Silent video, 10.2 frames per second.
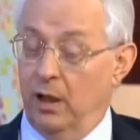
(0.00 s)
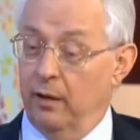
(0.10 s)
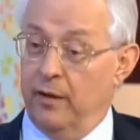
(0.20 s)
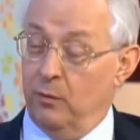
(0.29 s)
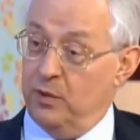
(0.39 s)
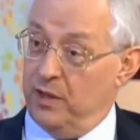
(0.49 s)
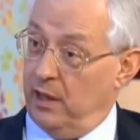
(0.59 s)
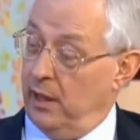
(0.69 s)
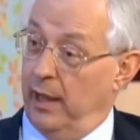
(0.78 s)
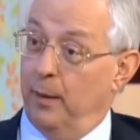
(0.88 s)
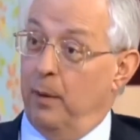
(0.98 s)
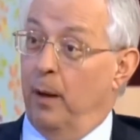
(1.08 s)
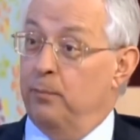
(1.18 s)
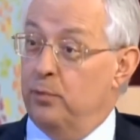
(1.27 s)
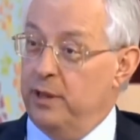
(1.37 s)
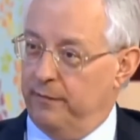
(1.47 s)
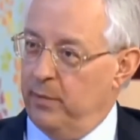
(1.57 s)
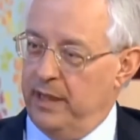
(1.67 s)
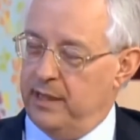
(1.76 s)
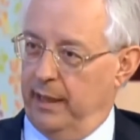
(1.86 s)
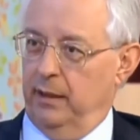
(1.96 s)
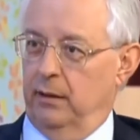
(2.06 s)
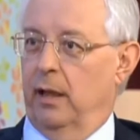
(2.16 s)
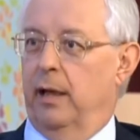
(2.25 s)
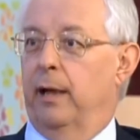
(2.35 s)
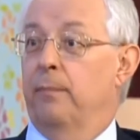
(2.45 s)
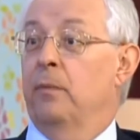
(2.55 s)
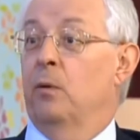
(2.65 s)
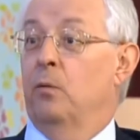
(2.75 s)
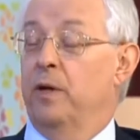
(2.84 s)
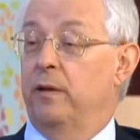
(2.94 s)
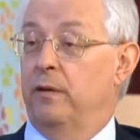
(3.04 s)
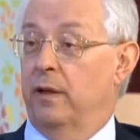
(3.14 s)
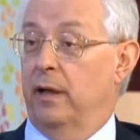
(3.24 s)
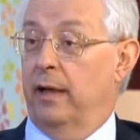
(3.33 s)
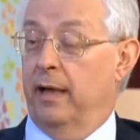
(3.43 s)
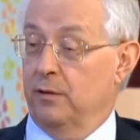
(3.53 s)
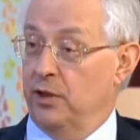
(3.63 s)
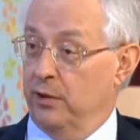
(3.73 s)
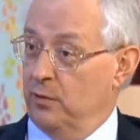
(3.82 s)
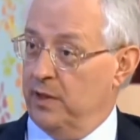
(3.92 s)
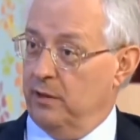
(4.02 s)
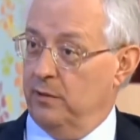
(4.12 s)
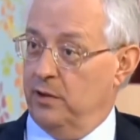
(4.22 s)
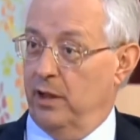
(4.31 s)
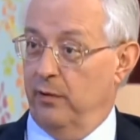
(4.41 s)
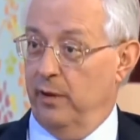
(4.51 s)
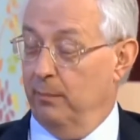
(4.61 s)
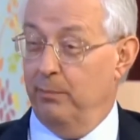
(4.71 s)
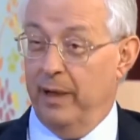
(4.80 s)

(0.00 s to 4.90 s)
Well, there was a brief meeting with our General Secretary